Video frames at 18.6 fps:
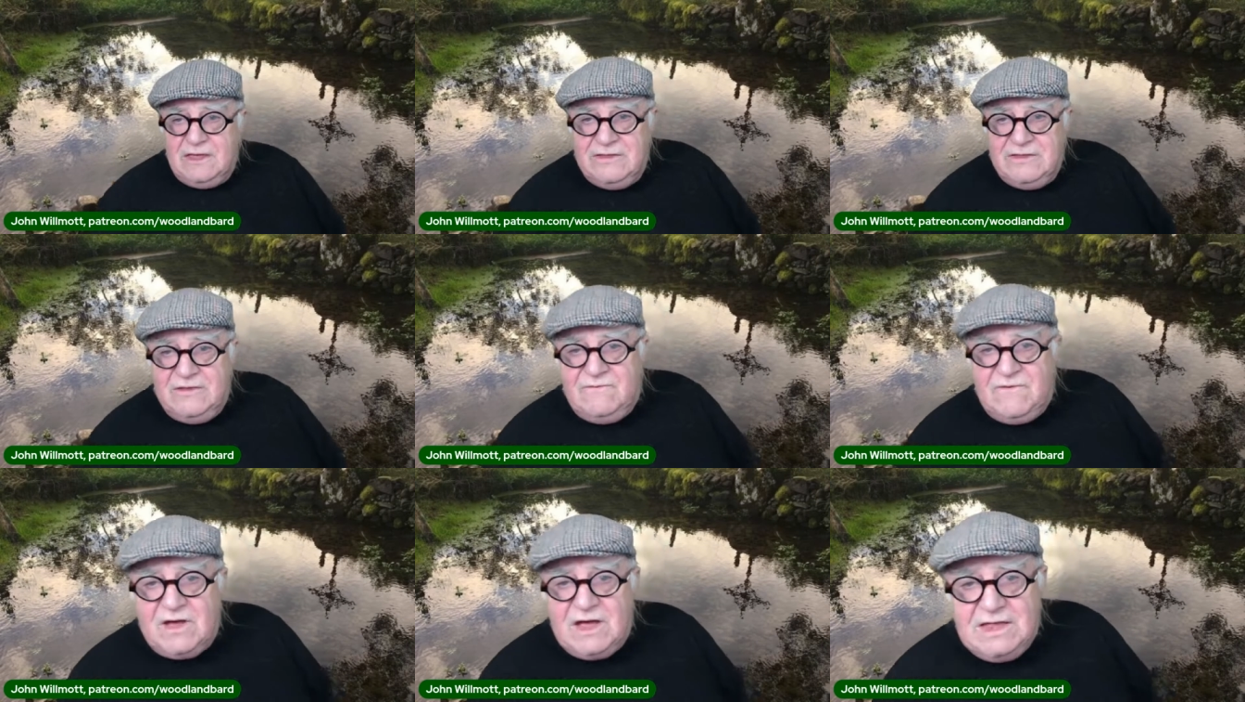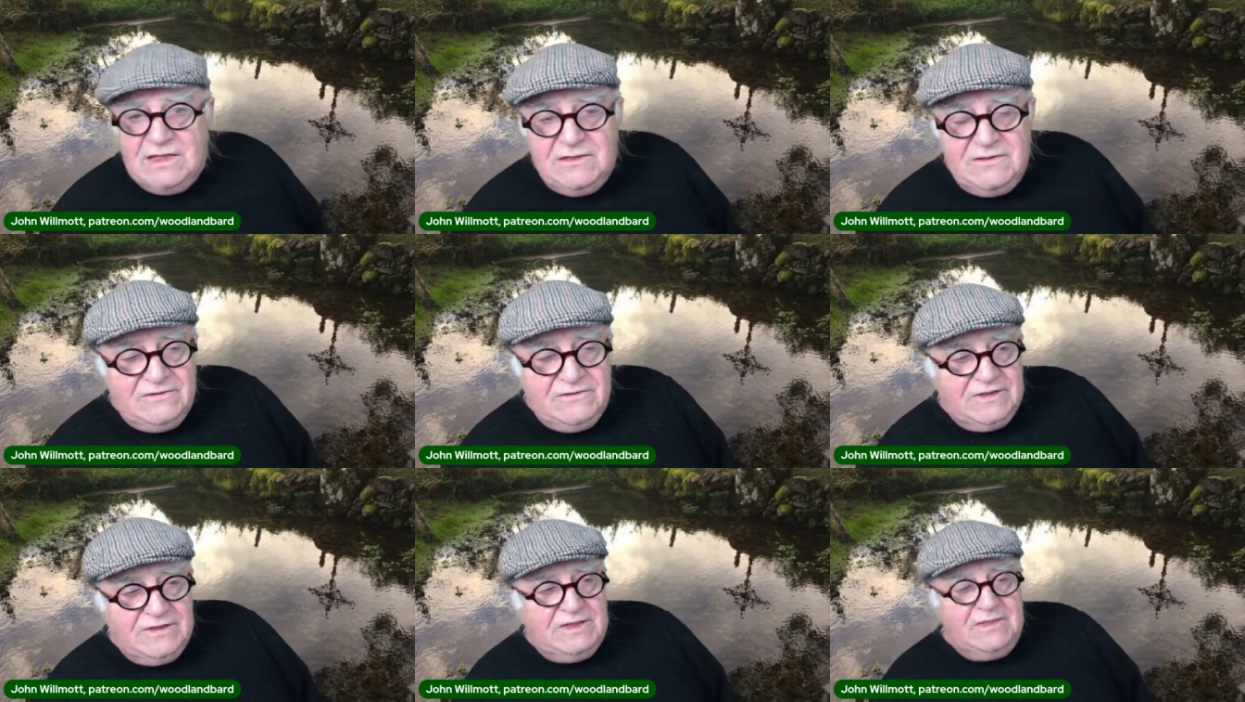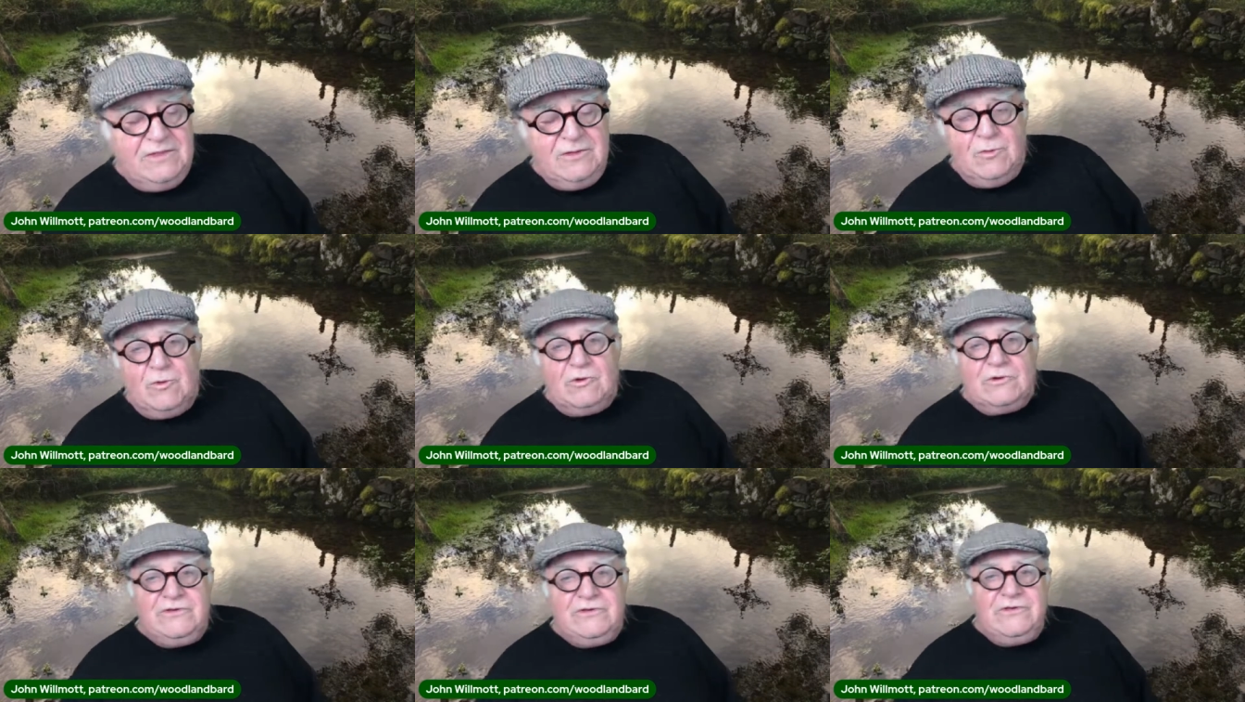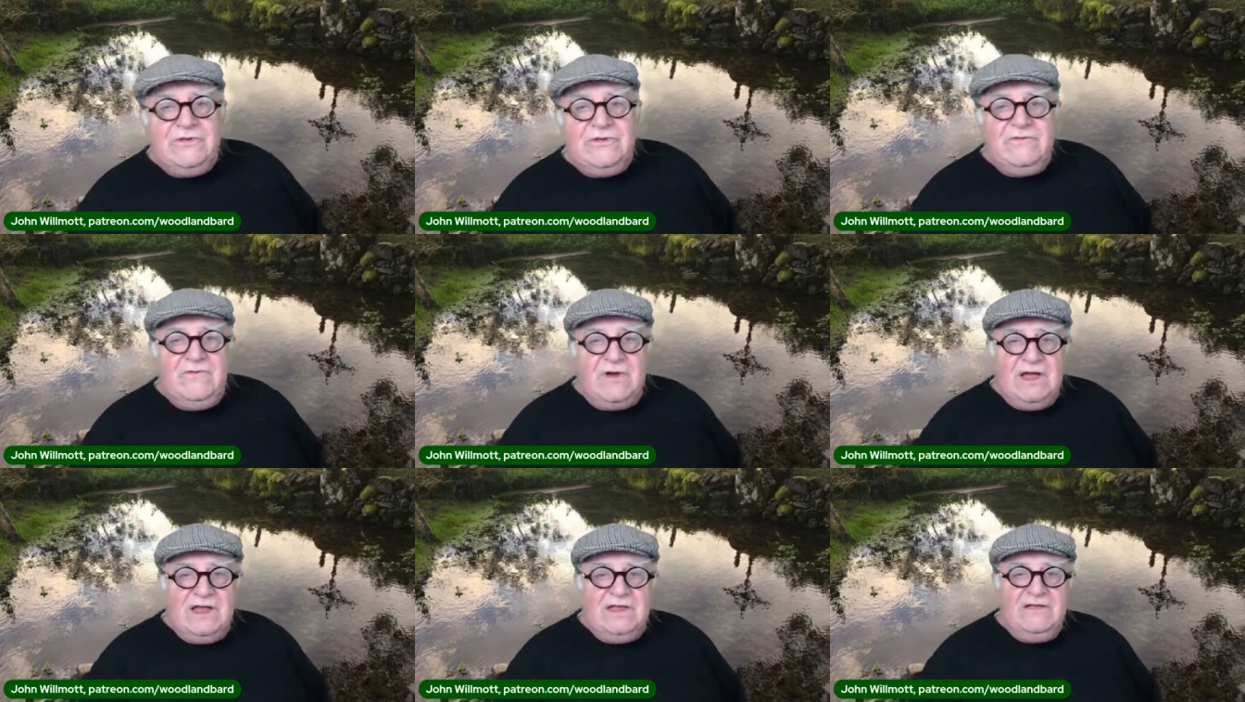diviners in, the water
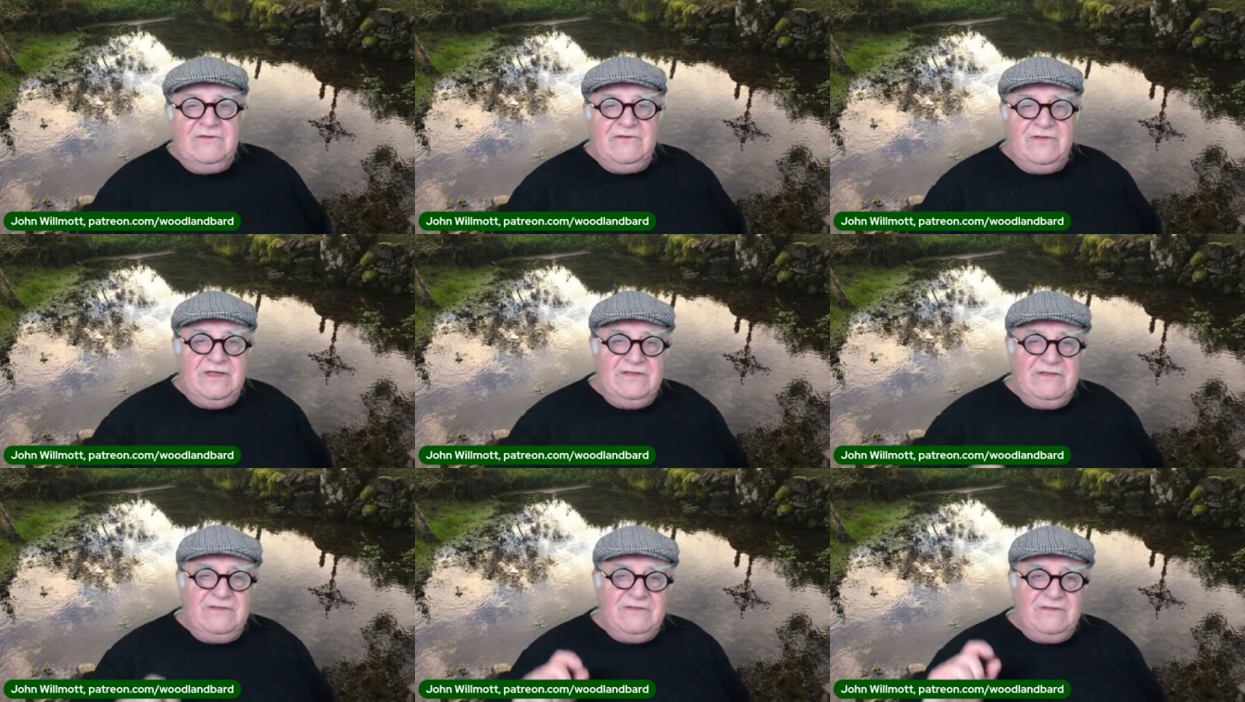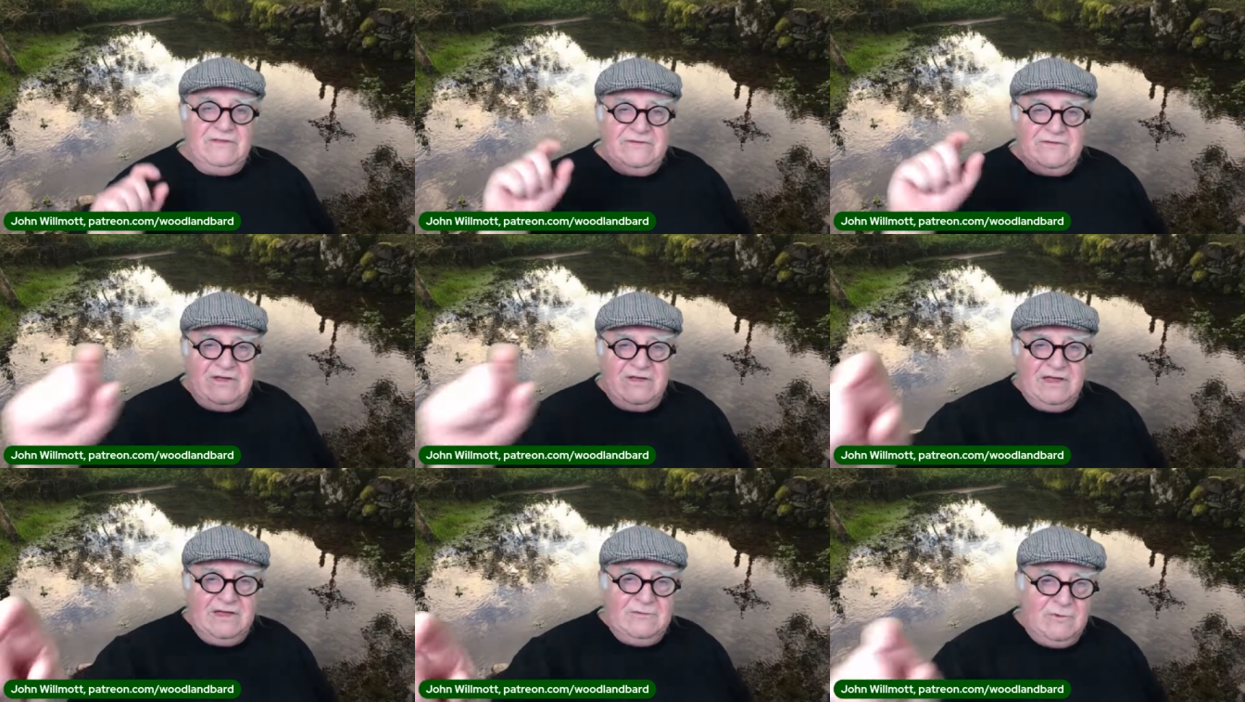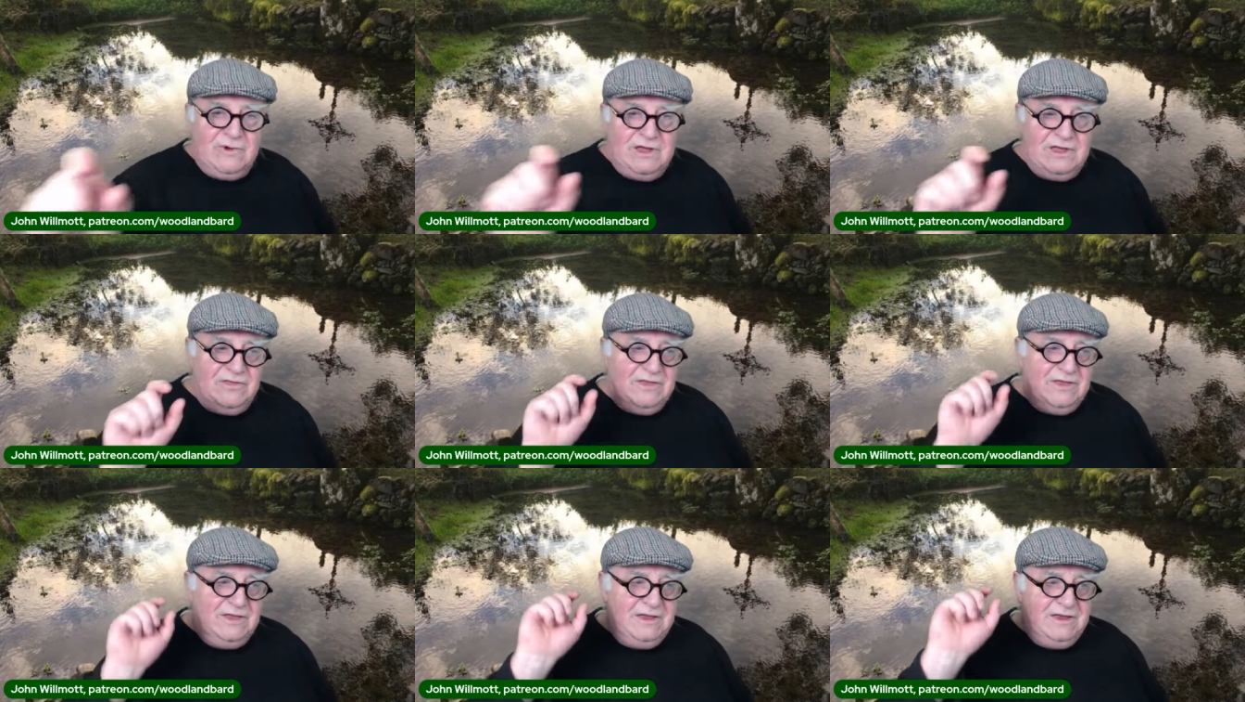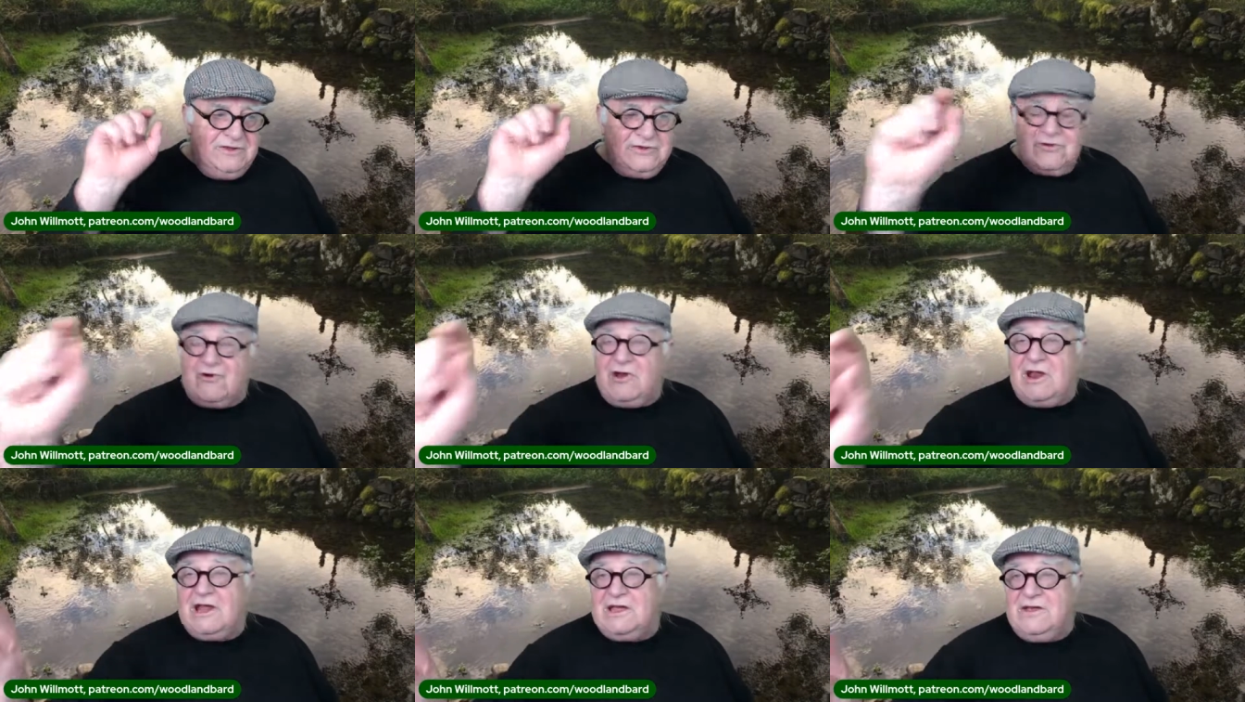diviners in to decide where the
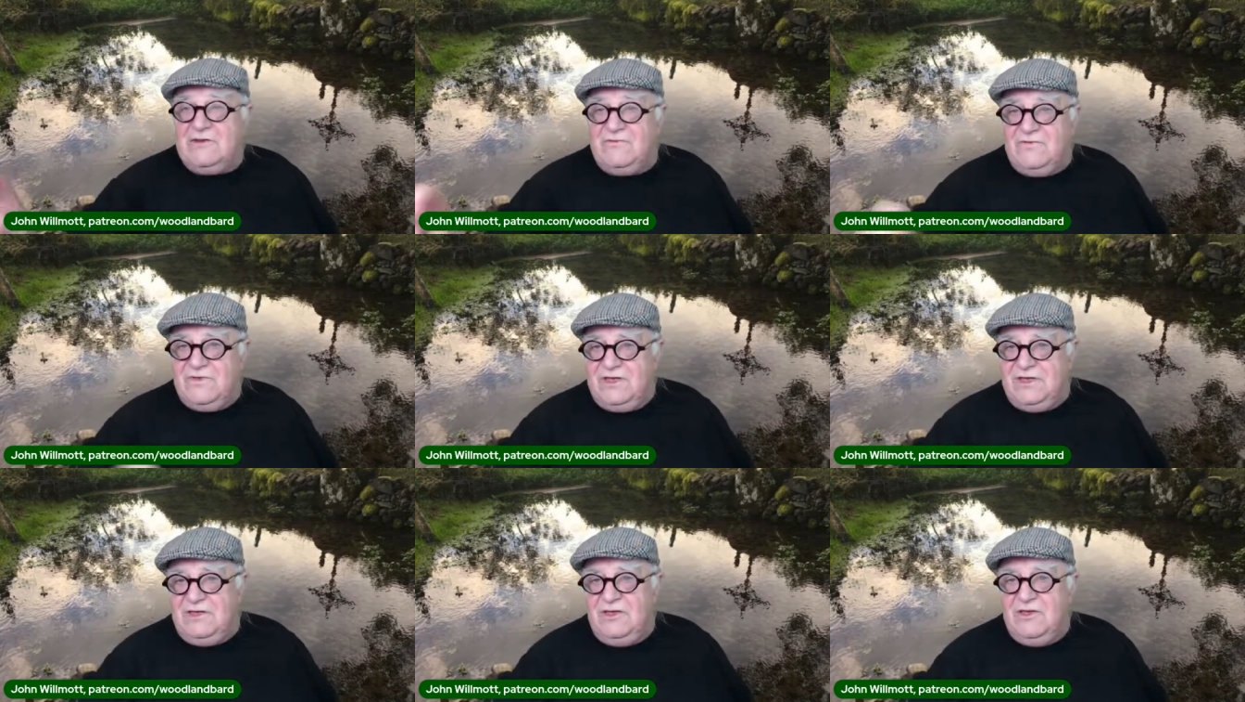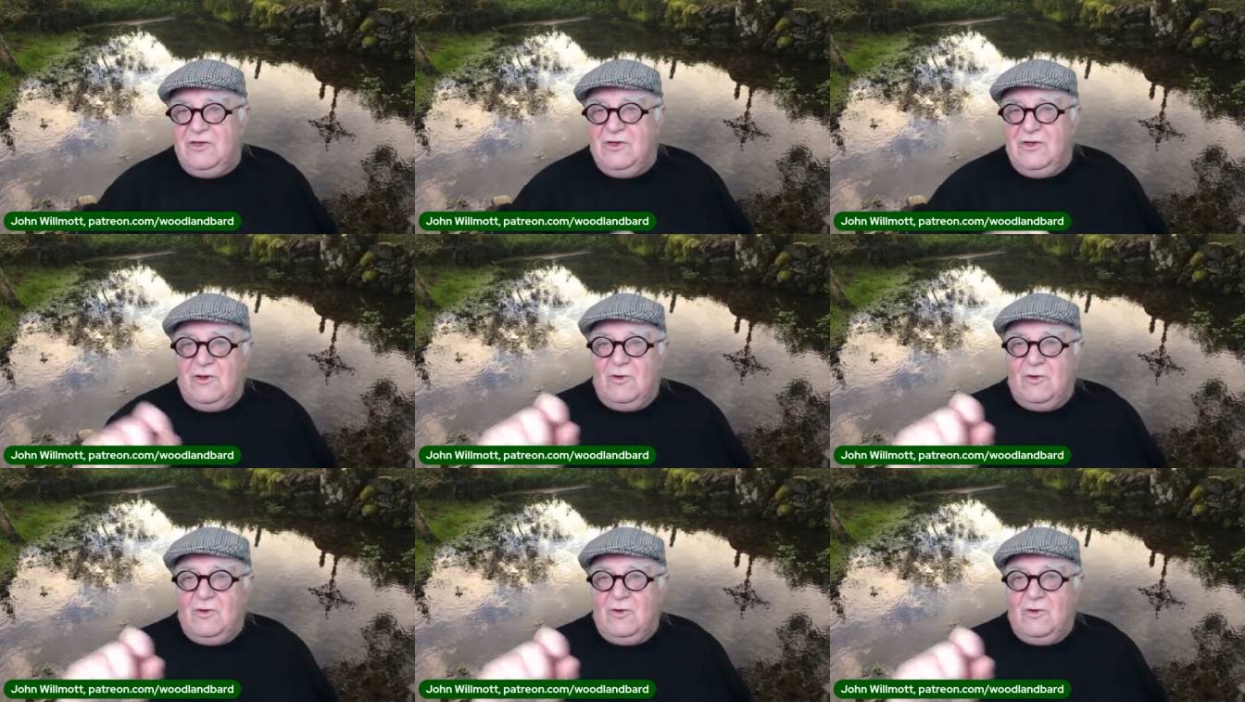track of the